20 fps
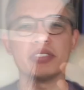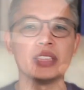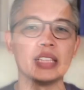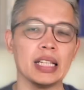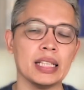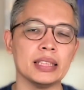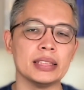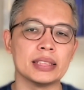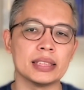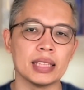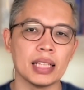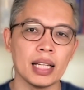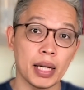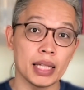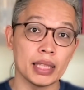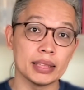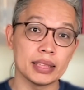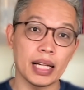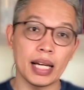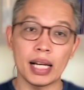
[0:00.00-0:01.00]
cancer,
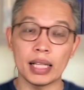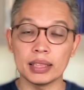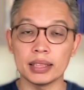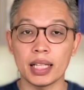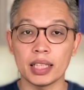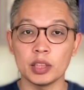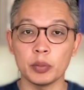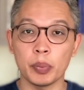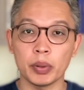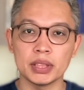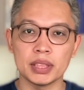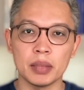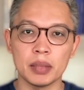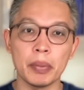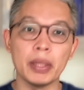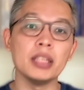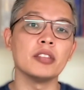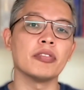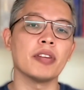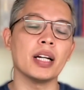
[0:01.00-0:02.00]
we usually think
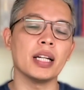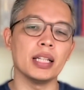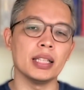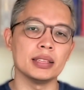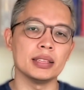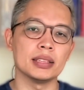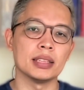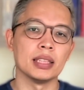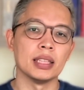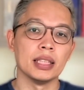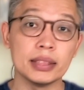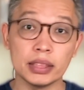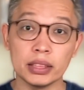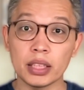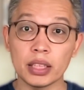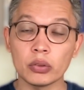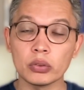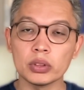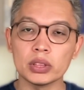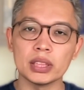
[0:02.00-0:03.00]
that the symptoms are
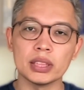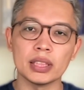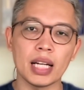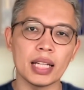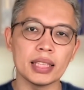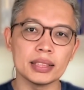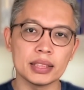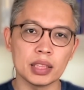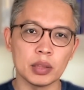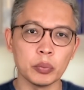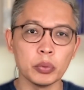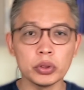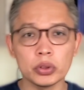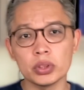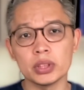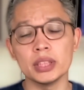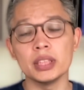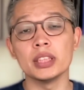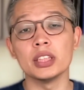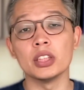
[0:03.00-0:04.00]
clear and
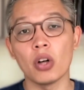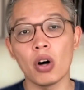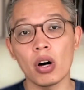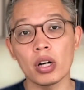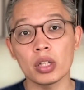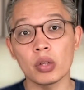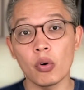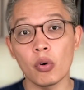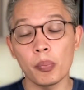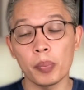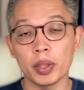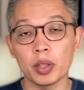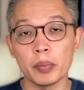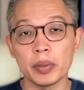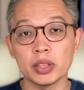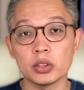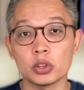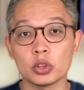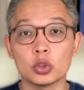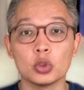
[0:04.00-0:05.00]
obvious, but in
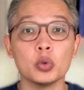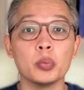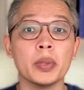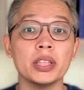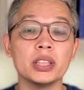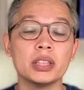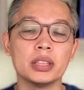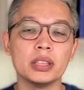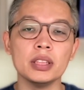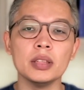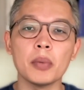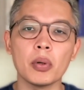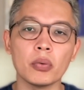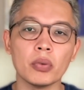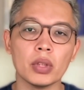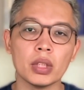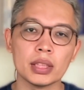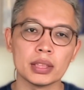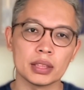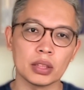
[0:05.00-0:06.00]
reality, there are
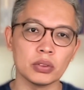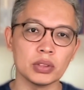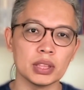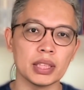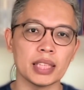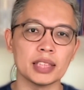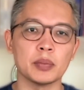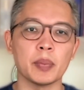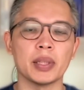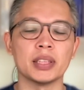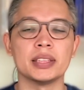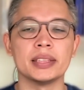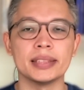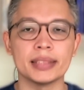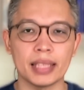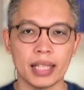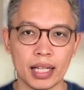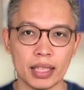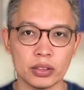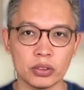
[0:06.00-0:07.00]
common signs that
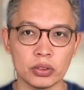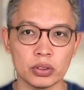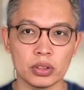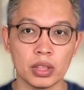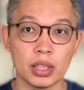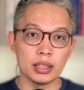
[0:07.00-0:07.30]
many people